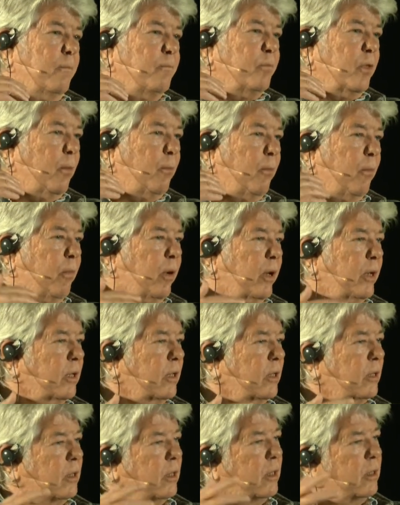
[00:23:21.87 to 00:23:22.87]
But
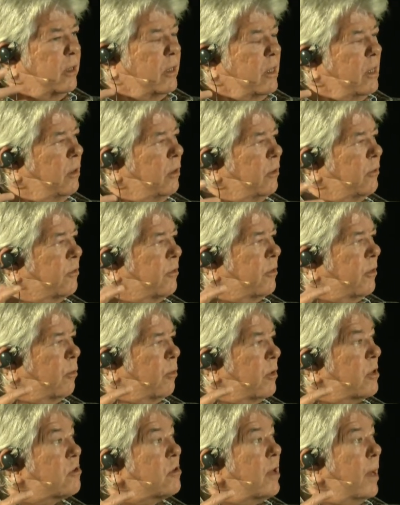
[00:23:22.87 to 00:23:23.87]
in the hills, the
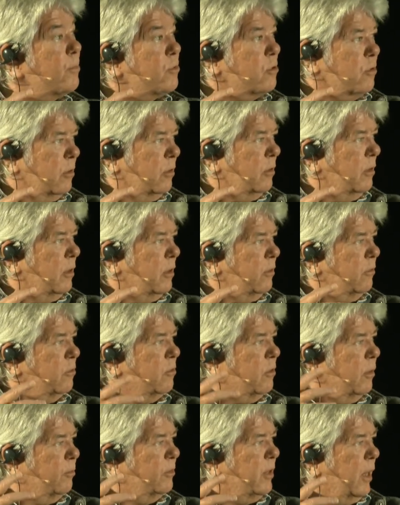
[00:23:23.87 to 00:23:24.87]
reception is
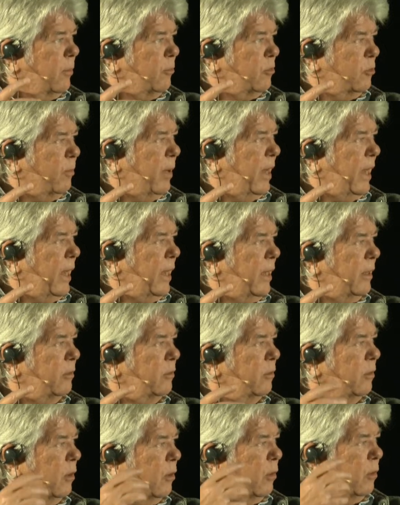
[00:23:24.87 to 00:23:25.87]
sometimes bad.
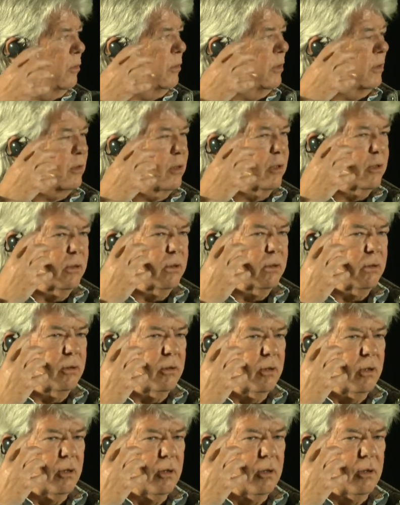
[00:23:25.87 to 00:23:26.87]
You know, it can,
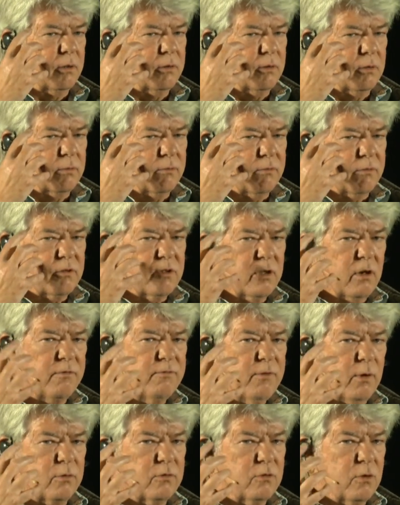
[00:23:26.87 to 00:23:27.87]
cell
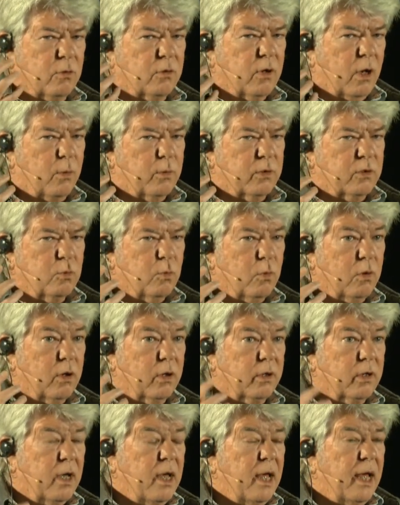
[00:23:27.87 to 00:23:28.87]
phones don't always
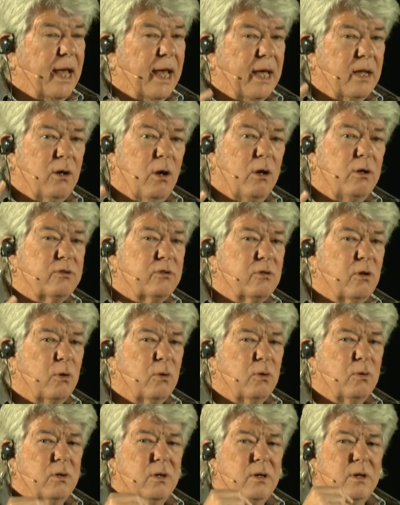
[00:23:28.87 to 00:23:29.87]
work. And
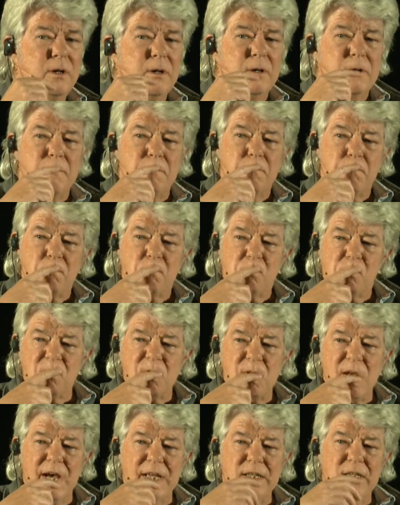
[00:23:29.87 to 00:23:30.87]
also,
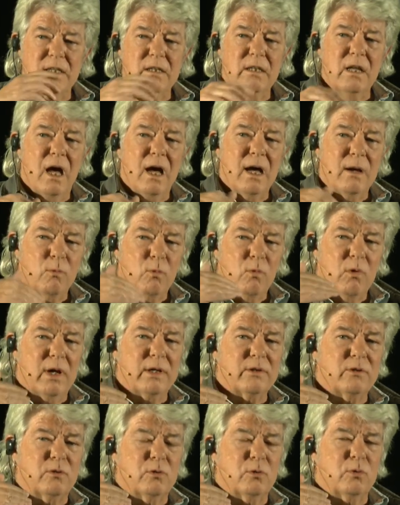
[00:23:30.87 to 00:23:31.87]
I did not
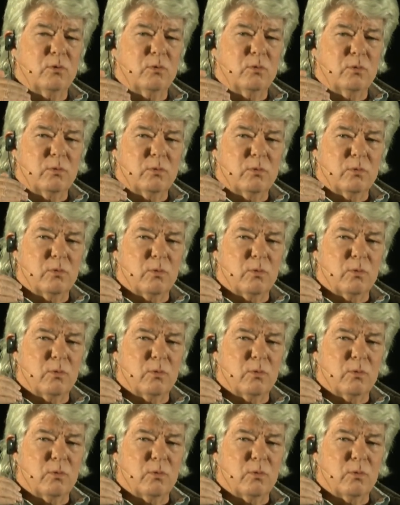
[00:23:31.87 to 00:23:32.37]
want to